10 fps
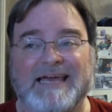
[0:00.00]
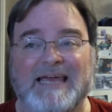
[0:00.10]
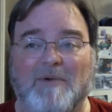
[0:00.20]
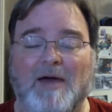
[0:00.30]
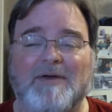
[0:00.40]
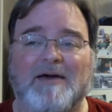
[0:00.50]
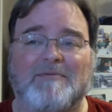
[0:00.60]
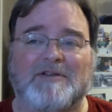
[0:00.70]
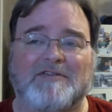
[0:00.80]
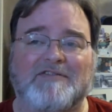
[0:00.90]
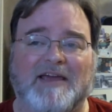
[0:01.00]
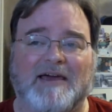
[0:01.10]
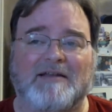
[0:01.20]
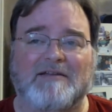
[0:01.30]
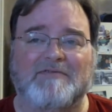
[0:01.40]
He might be able to
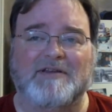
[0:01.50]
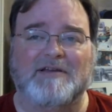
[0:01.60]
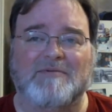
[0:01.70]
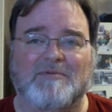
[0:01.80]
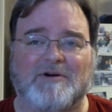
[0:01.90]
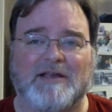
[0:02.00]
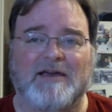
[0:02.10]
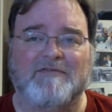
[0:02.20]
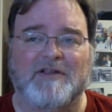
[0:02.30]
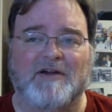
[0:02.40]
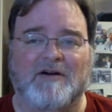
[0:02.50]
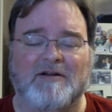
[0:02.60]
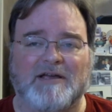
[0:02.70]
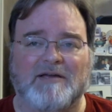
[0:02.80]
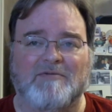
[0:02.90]
stand if he did what
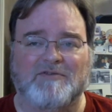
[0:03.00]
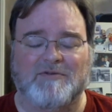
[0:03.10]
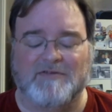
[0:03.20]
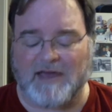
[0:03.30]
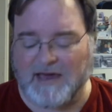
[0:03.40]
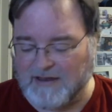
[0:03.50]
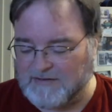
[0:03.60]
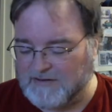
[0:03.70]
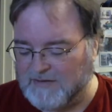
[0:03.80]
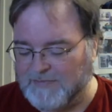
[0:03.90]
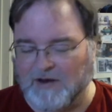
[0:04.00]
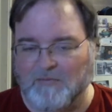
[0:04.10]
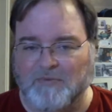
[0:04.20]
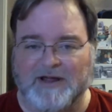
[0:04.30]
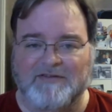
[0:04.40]
FDR did, which was they had metal
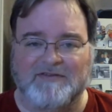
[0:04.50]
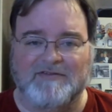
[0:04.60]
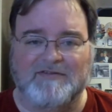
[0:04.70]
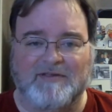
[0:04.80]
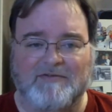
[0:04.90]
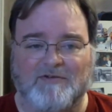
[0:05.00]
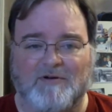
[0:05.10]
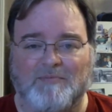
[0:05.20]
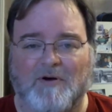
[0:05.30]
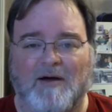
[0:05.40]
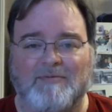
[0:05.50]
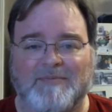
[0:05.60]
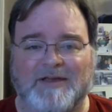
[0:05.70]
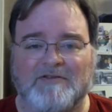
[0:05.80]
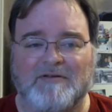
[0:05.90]
braces that sort of prop
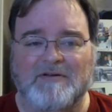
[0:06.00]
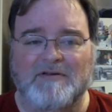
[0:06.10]
him in,